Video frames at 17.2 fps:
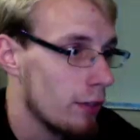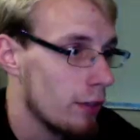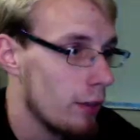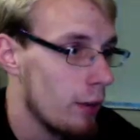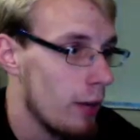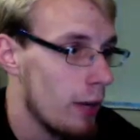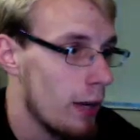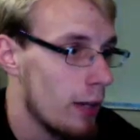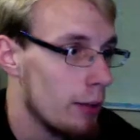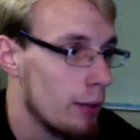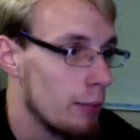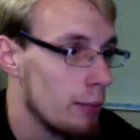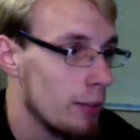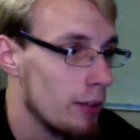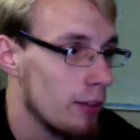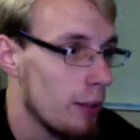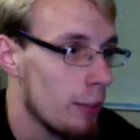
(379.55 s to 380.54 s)
go ahead and
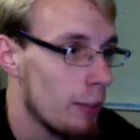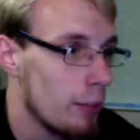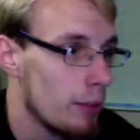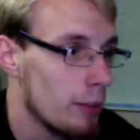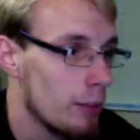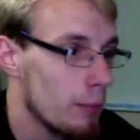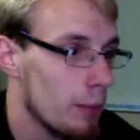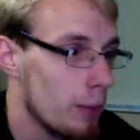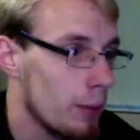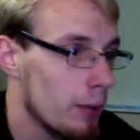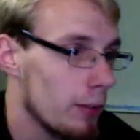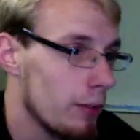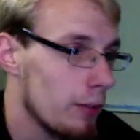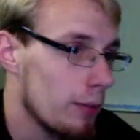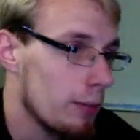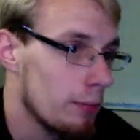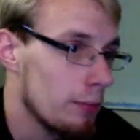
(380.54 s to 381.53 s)
be separate
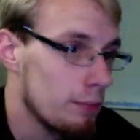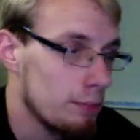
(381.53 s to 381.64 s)
components.